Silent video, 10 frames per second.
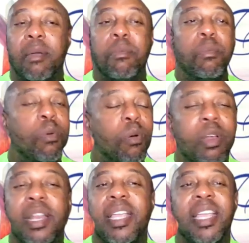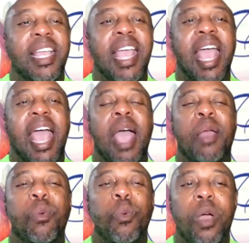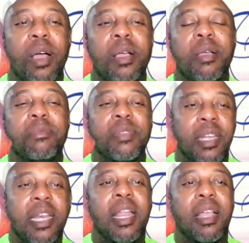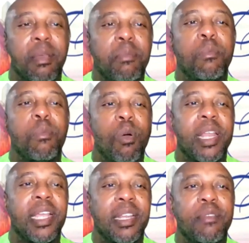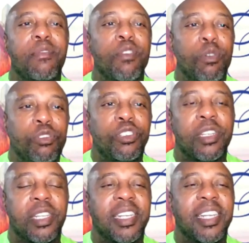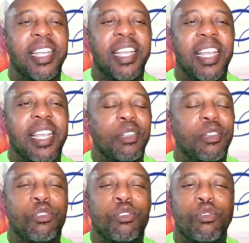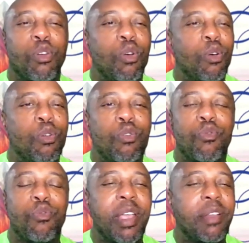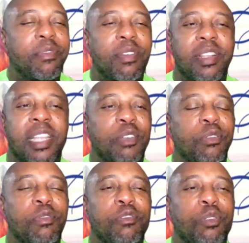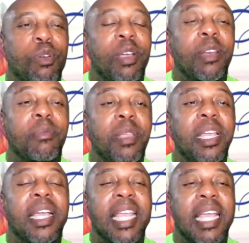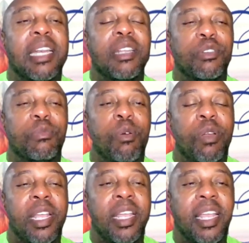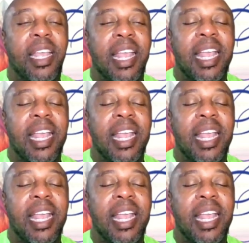Good morning and welcome to another morning devotion. So grateful that you've joined me again this morning.